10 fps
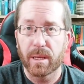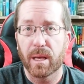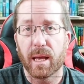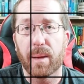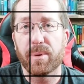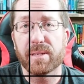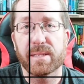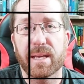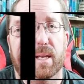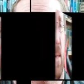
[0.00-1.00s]
I'm going to
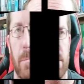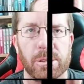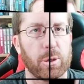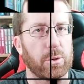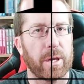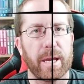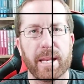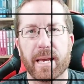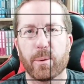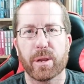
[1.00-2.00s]
say it's a keeper. Okay,
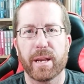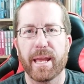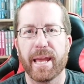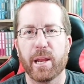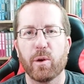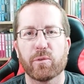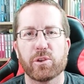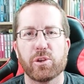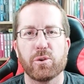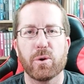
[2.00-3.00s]
now we're going to head over
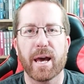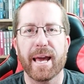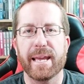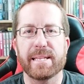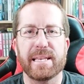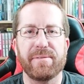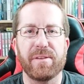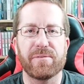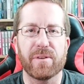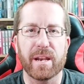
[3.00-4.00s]
to
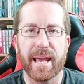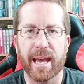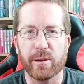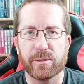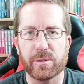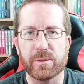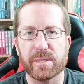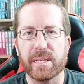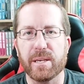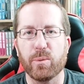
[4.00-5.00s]
INTV Funhouse to
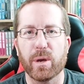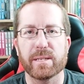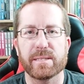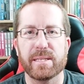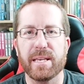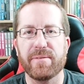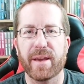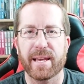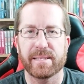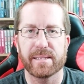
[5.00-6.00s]
see what Steve
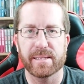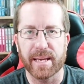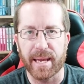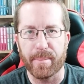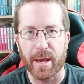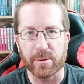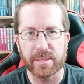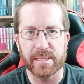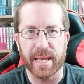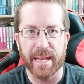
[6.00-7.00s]
has to say about
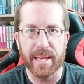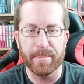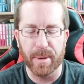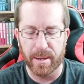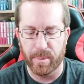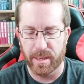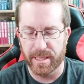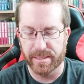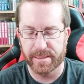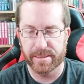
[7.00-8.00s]
Stadium Mud
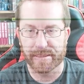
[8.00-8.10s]
Buggies.